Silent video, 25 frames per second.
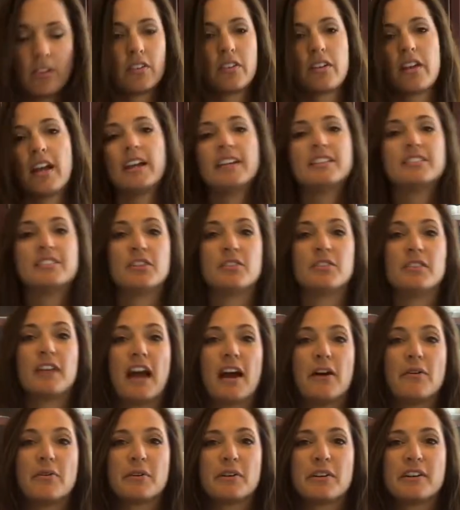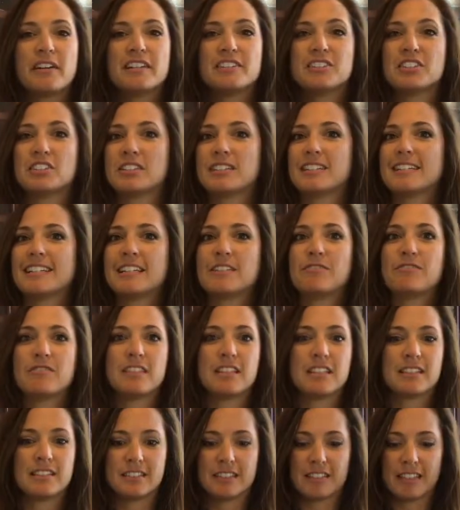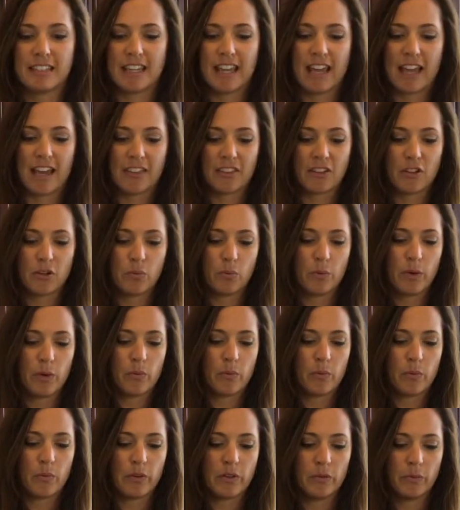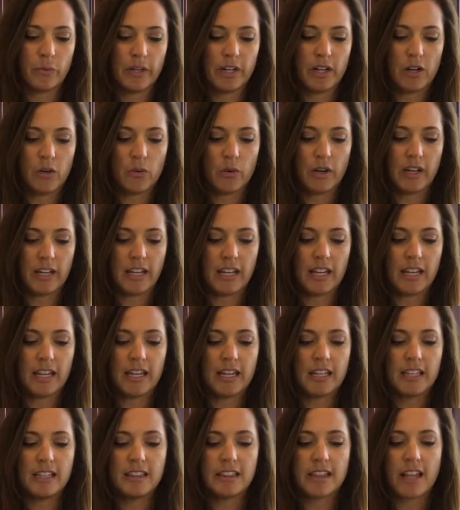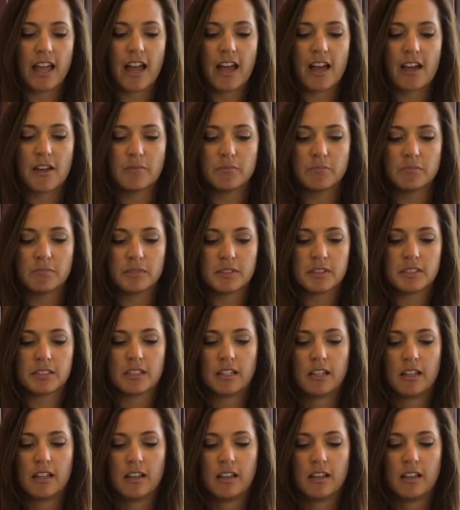Okay, so now we're going to just sift this together. We don't want any lumps.